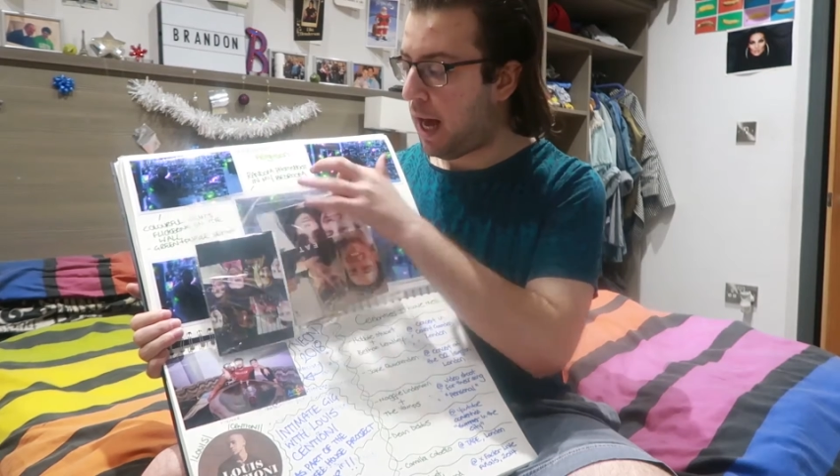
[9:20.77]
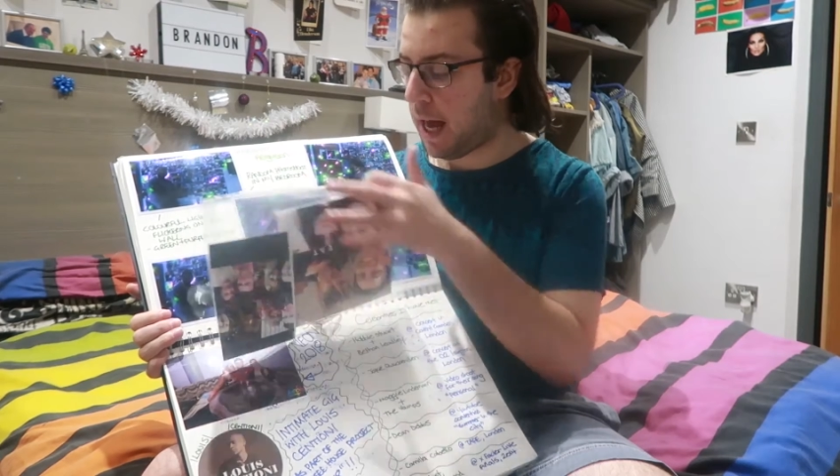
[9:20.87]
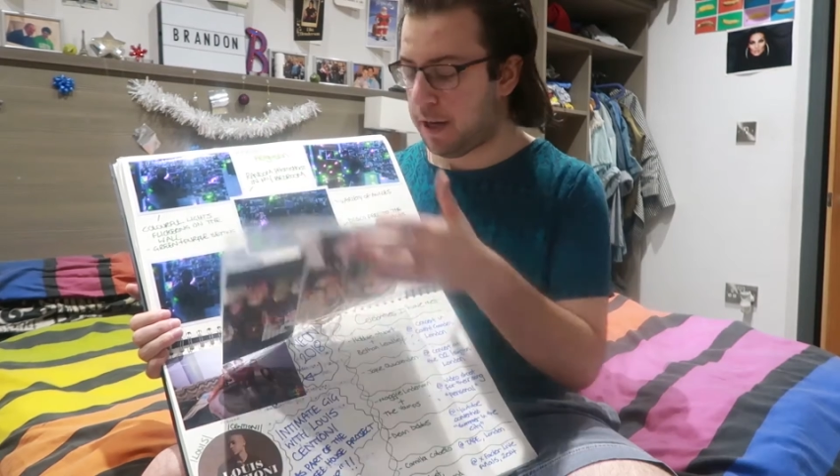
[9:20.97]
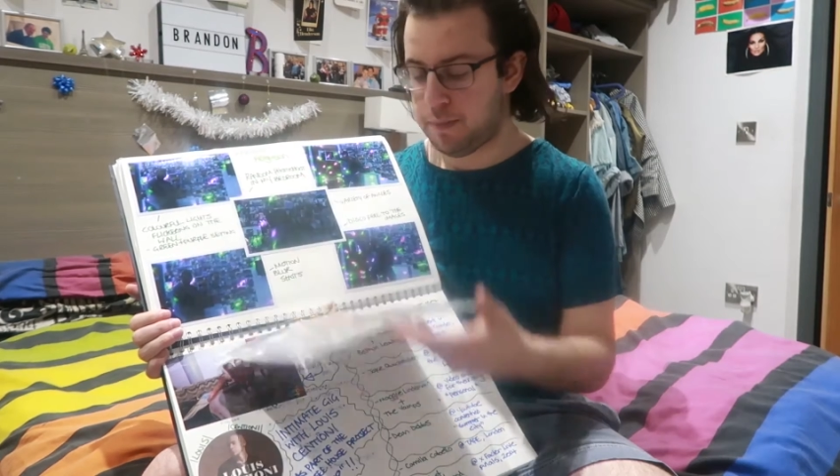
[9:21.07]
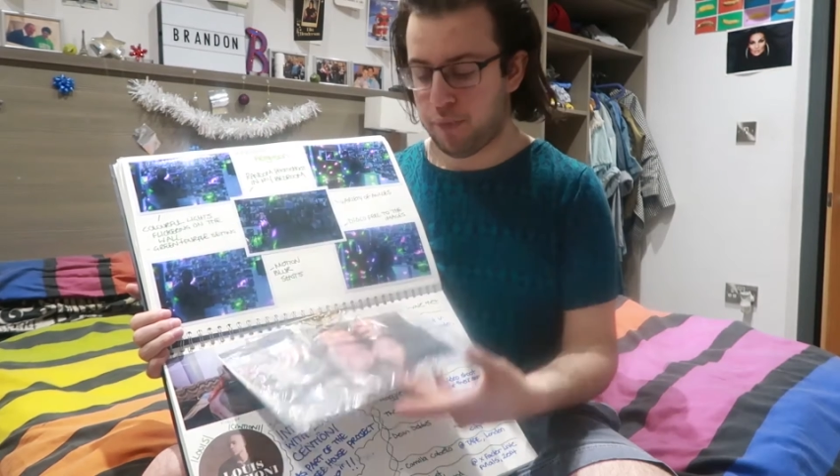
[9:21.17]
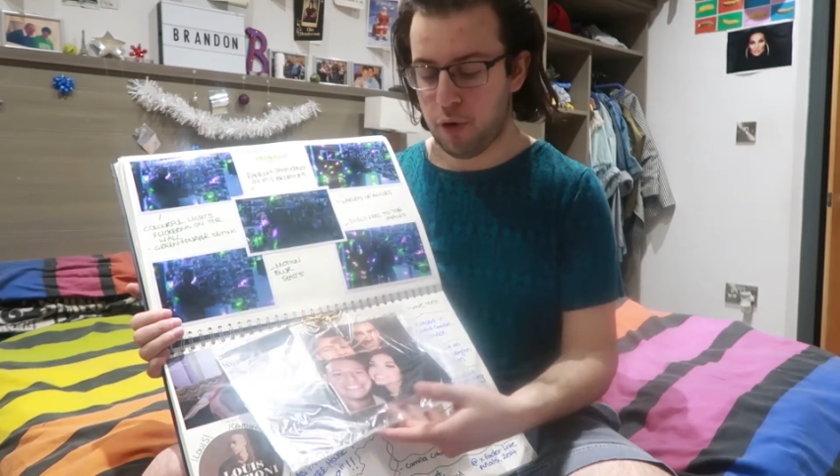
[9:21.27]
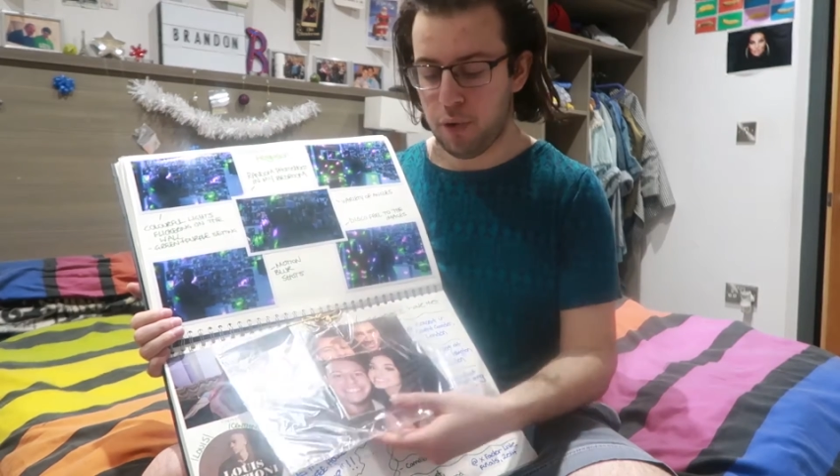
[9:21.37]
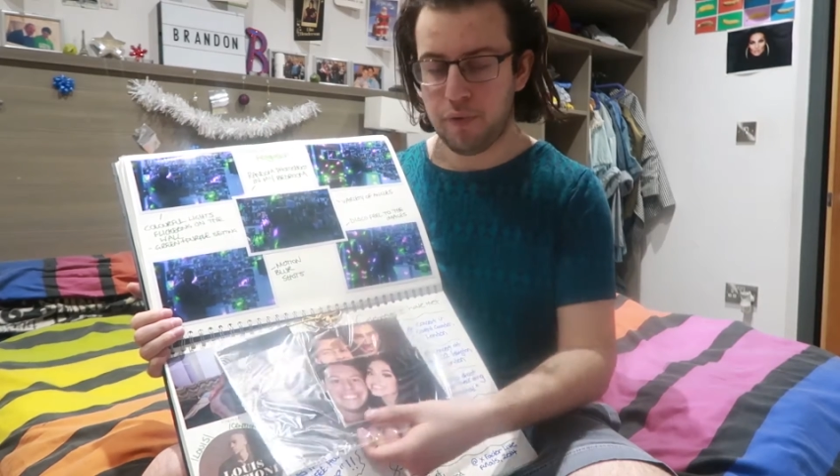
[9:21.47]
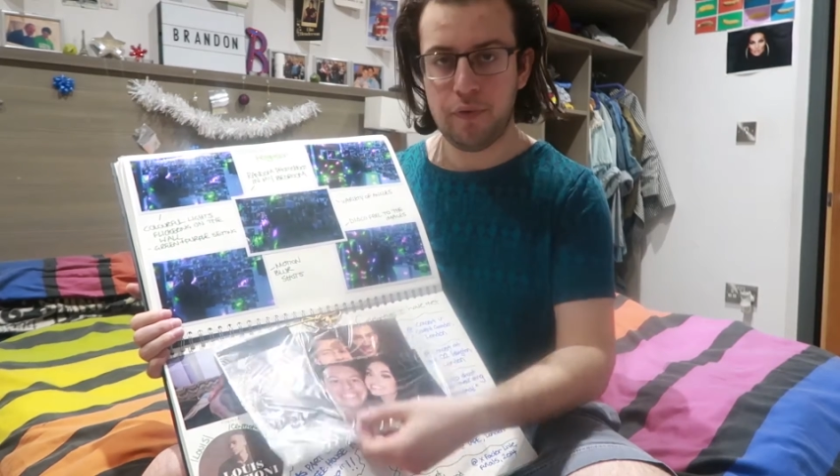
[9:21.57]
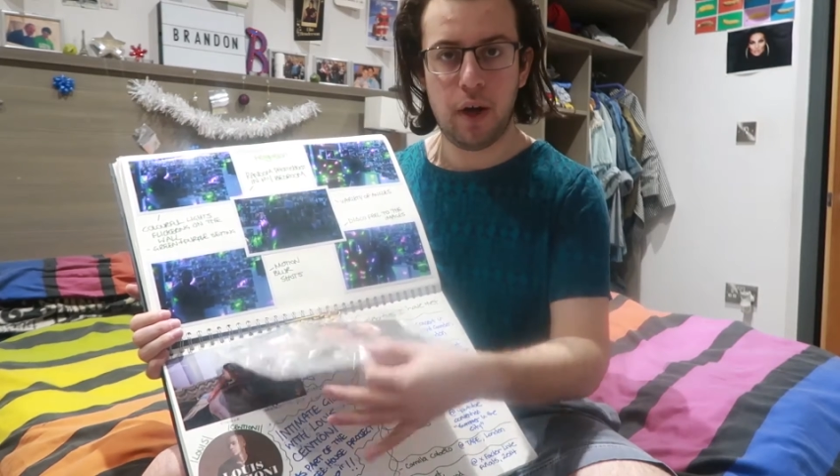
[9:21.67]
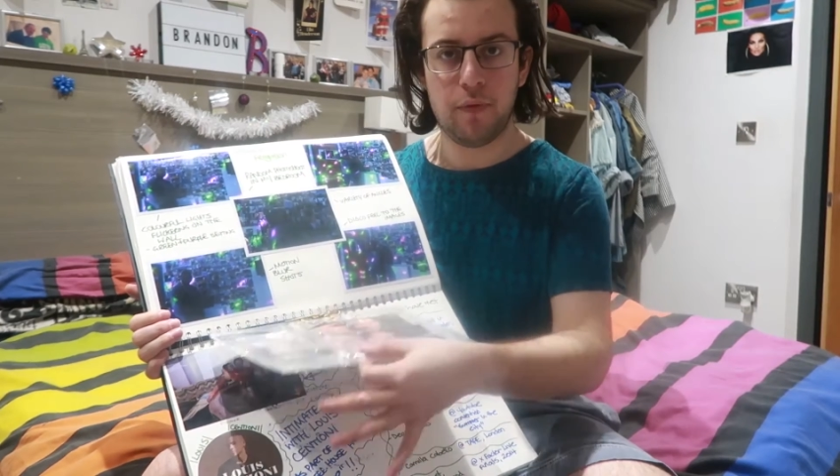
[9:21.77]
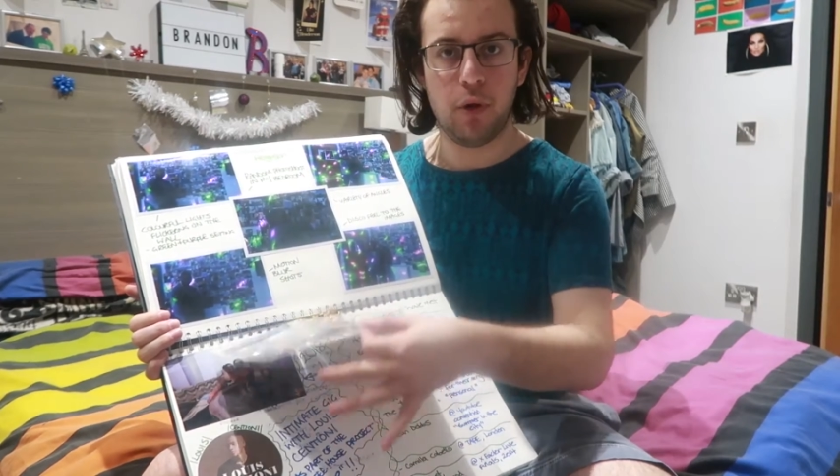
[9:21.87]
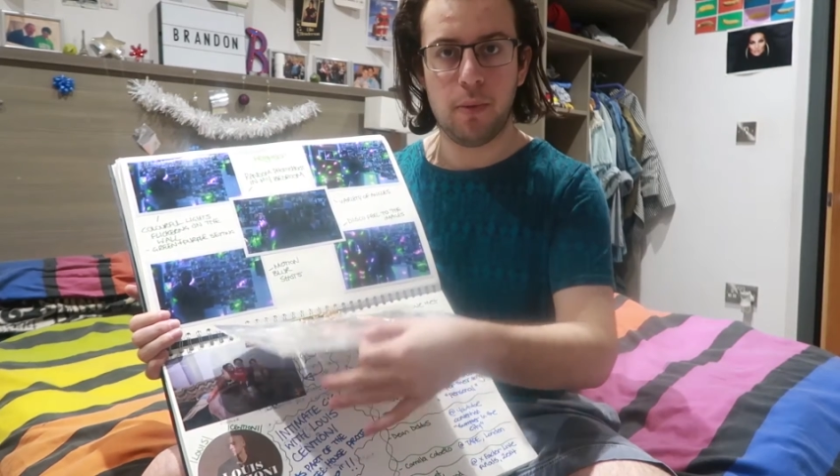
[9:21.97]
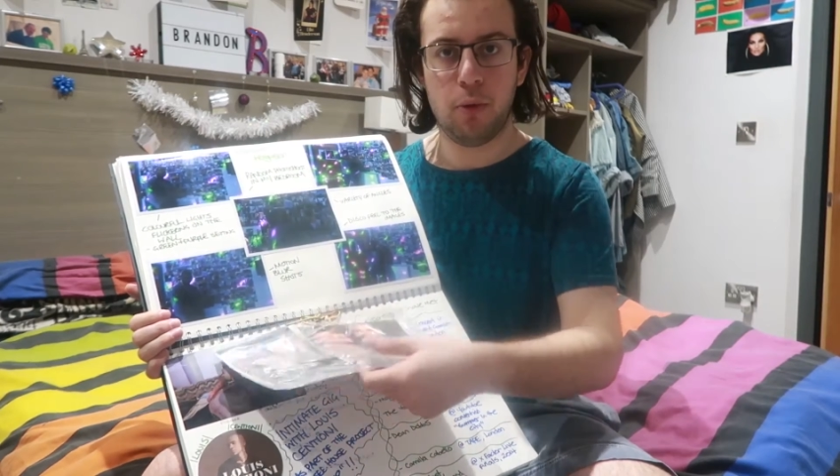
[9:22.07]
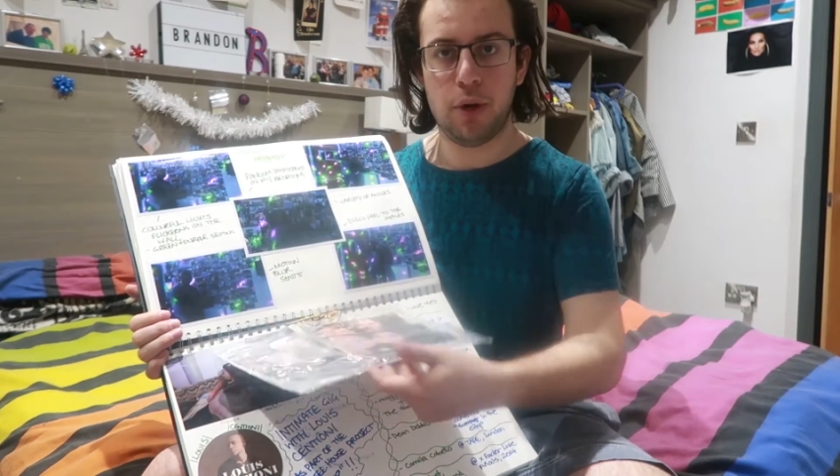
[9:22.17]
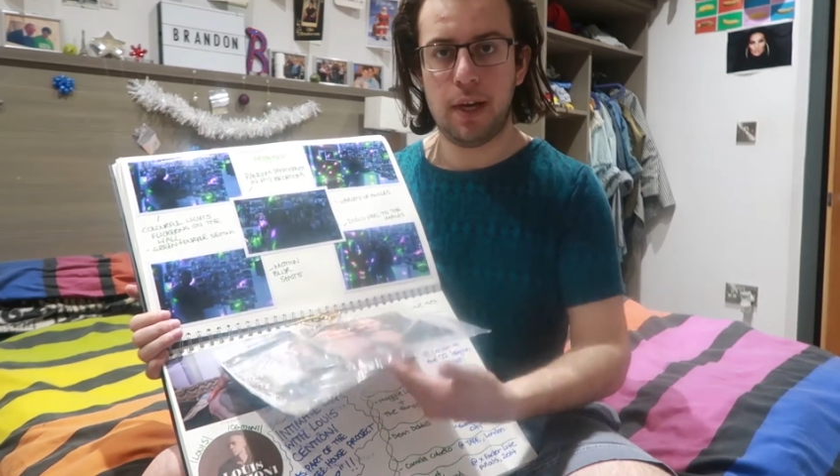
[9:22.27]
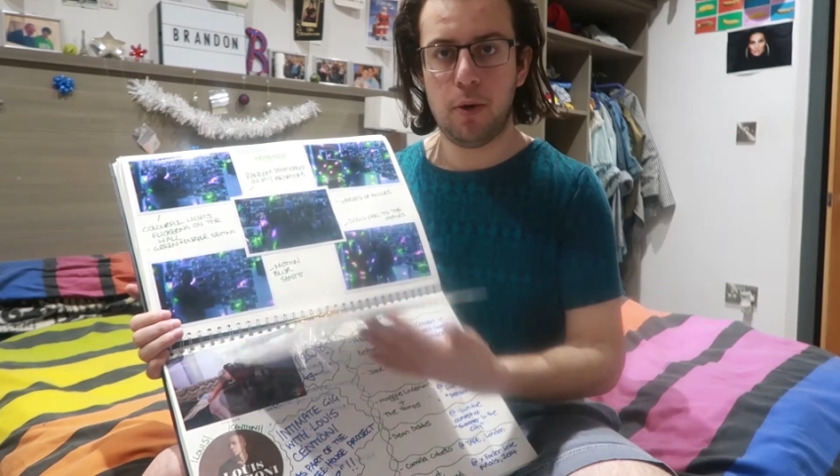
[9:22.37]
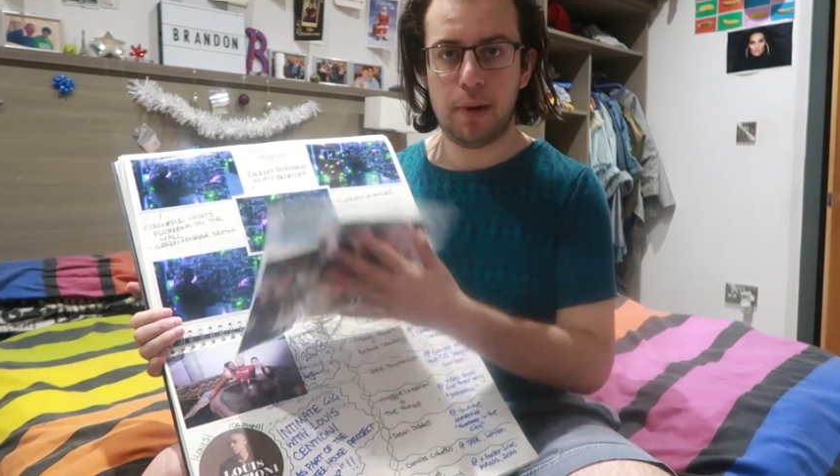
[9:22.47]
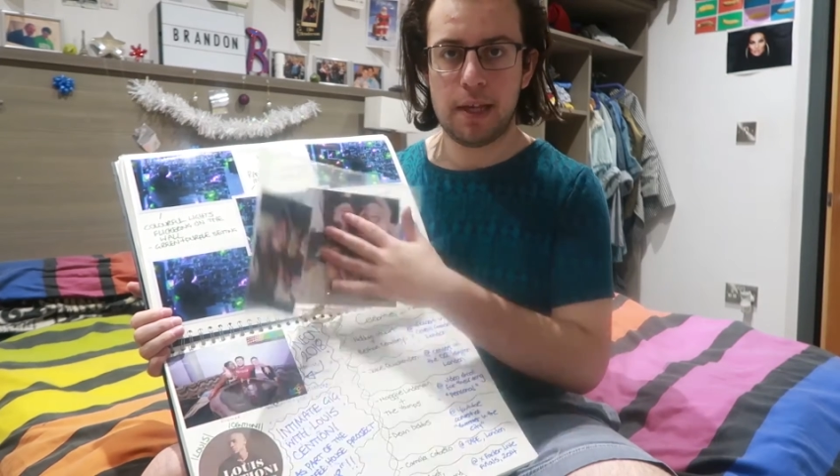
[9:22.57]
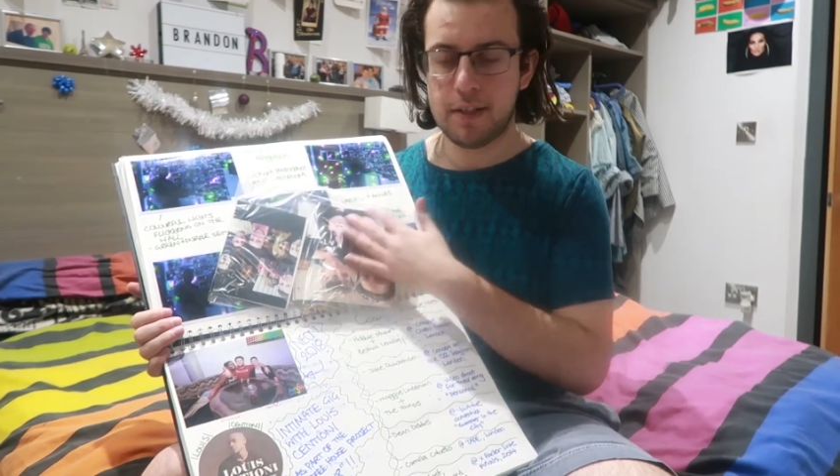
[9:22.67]
And as proof, I've got them all in a
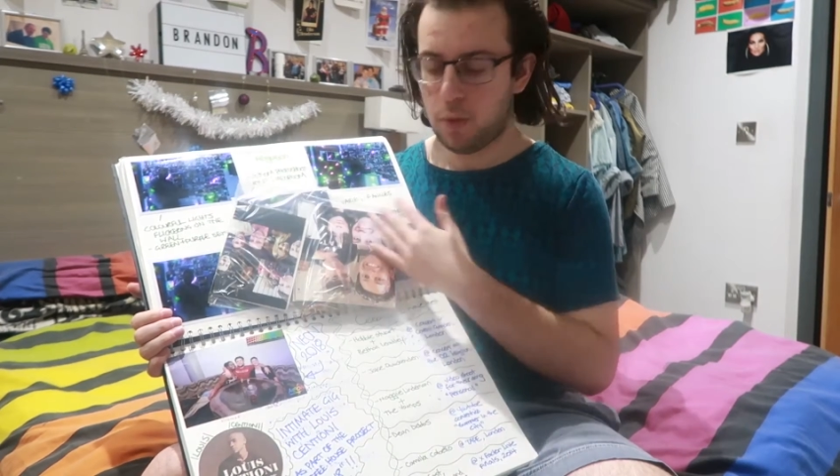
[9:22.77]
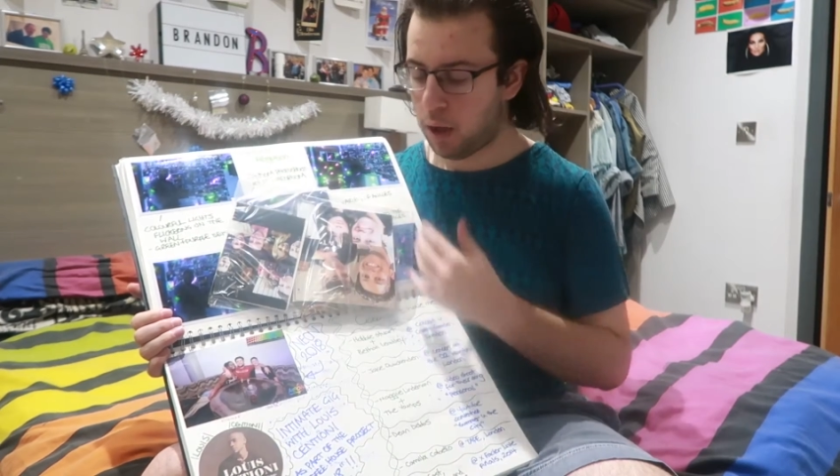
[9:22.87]
little plastic